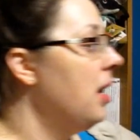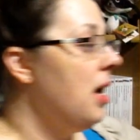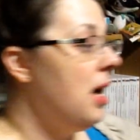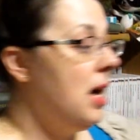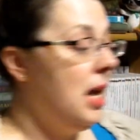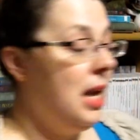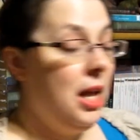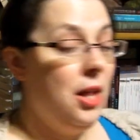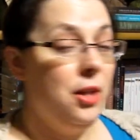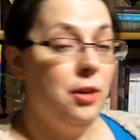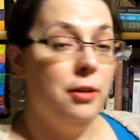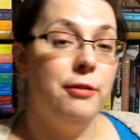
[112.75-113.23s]

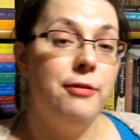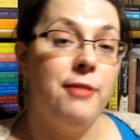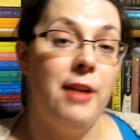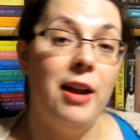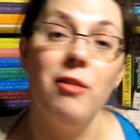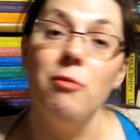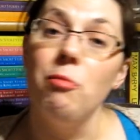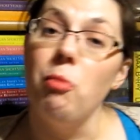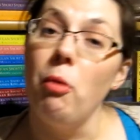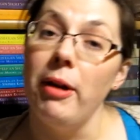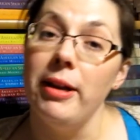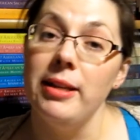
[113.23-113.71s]
Another
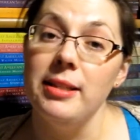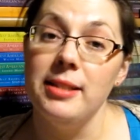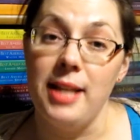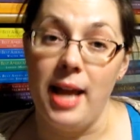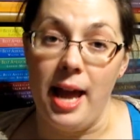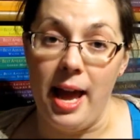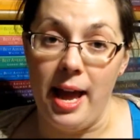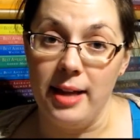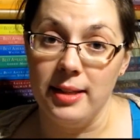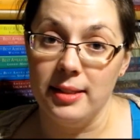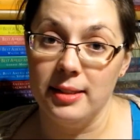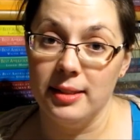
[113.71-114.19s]
5-point
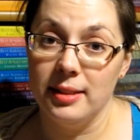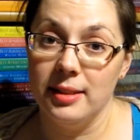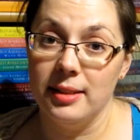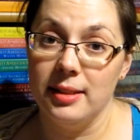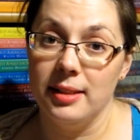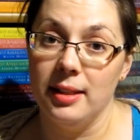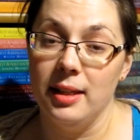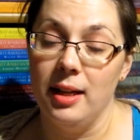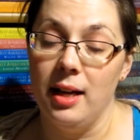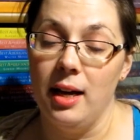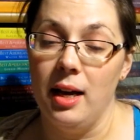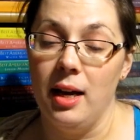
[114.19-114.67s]

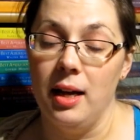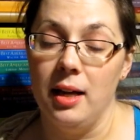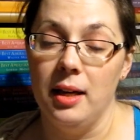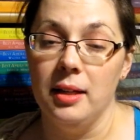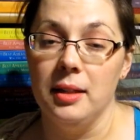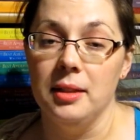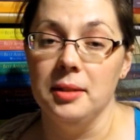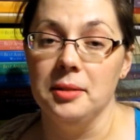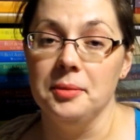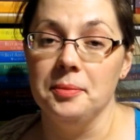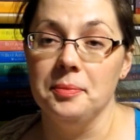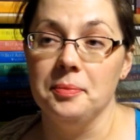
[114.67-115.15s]
task
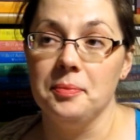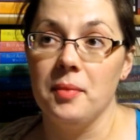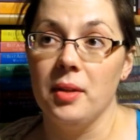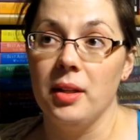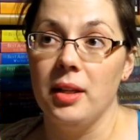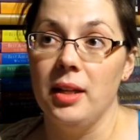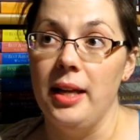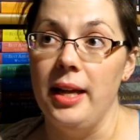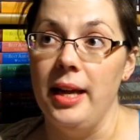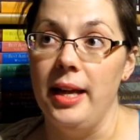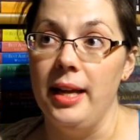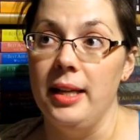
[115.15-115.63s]

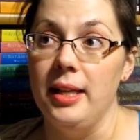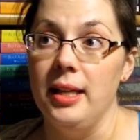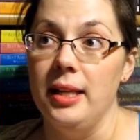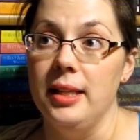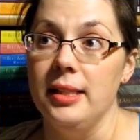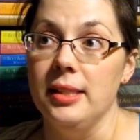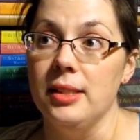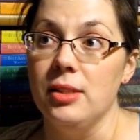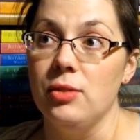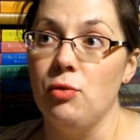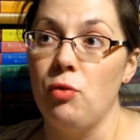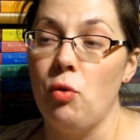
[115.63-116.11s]

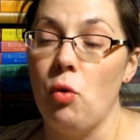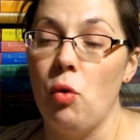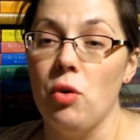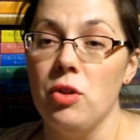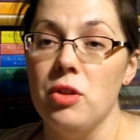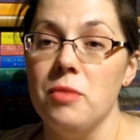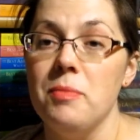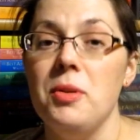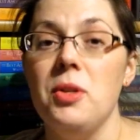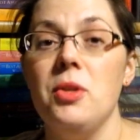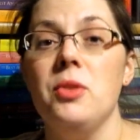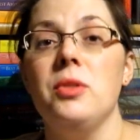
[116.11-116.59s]
is for
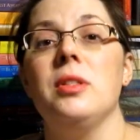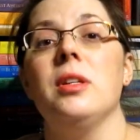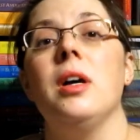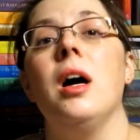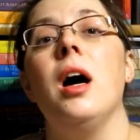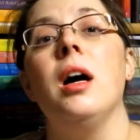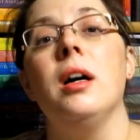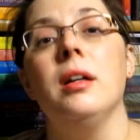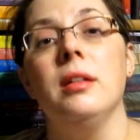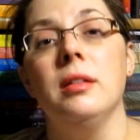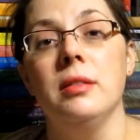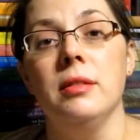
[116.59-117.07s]
the muse
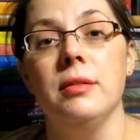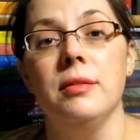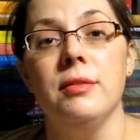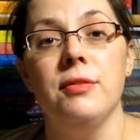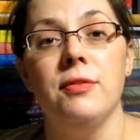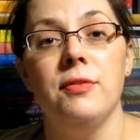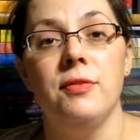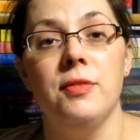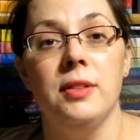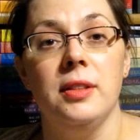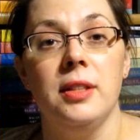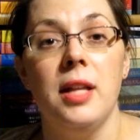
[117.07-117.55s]

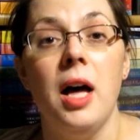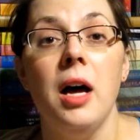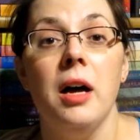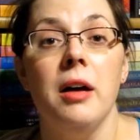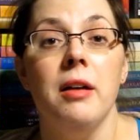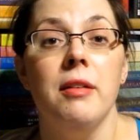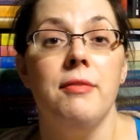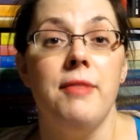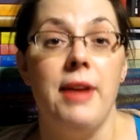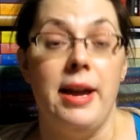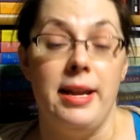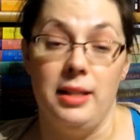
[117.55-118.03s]
of
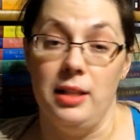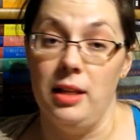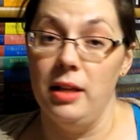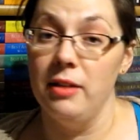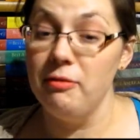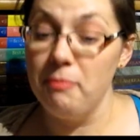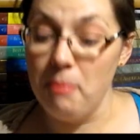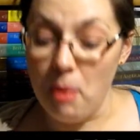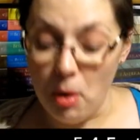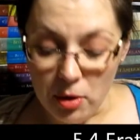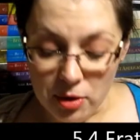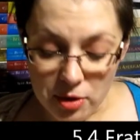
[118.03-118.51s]
love and
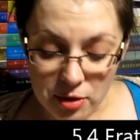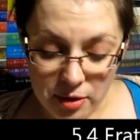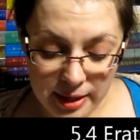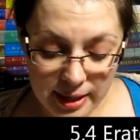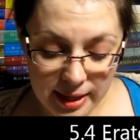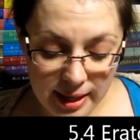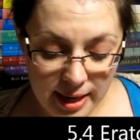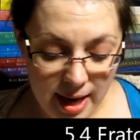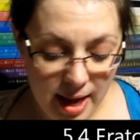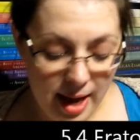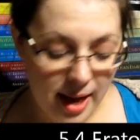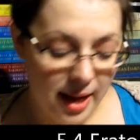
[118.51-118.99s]
love
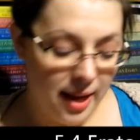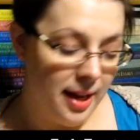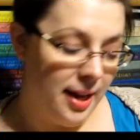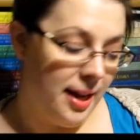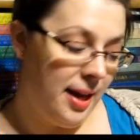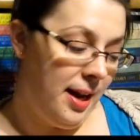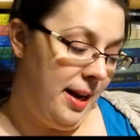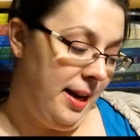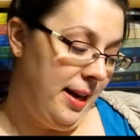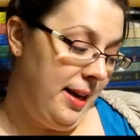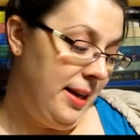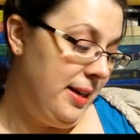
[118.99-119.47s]
poetry,
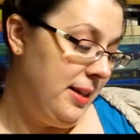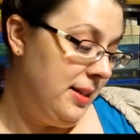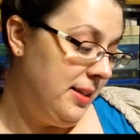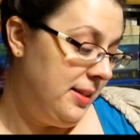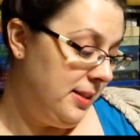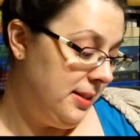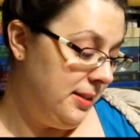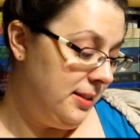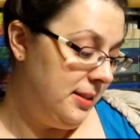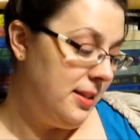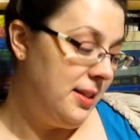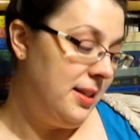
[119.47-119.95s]

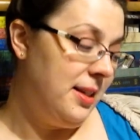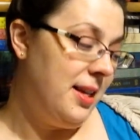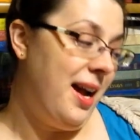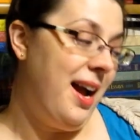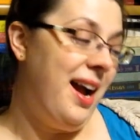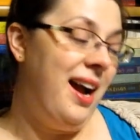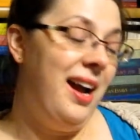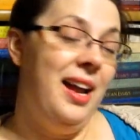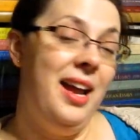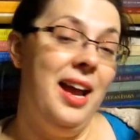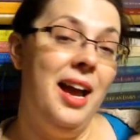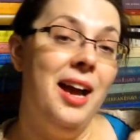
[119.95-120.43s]
and
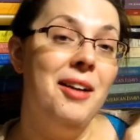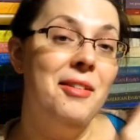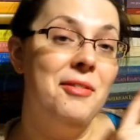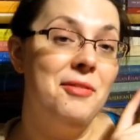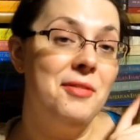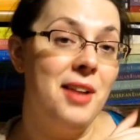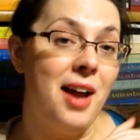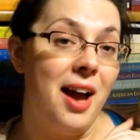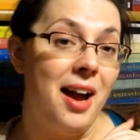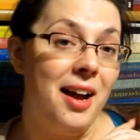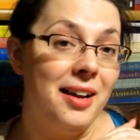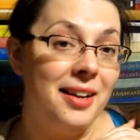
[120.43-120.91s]
I have
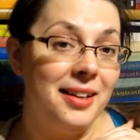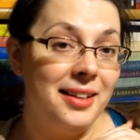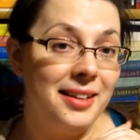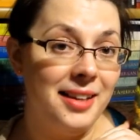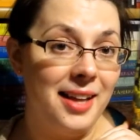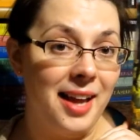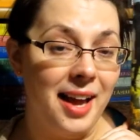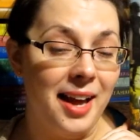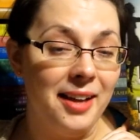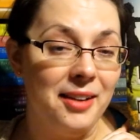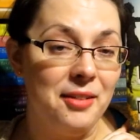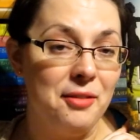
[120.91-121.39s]
not
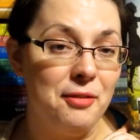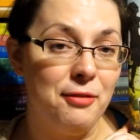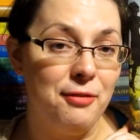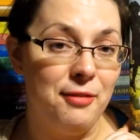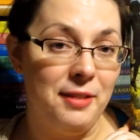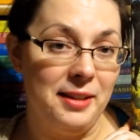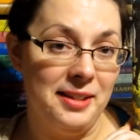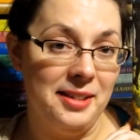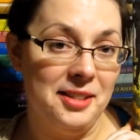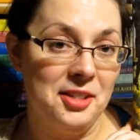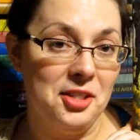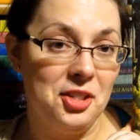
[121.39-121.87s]
yet
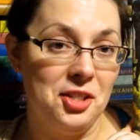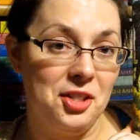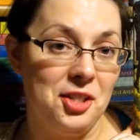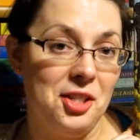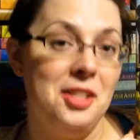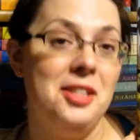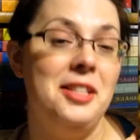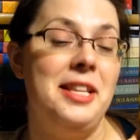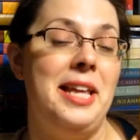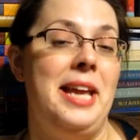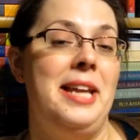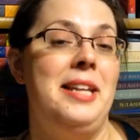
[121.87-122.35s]
finished
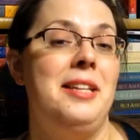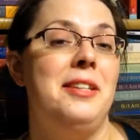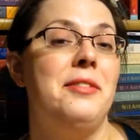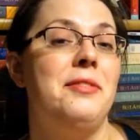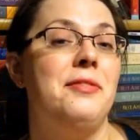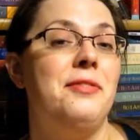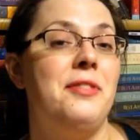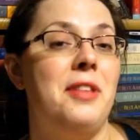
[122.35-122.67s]
The Land of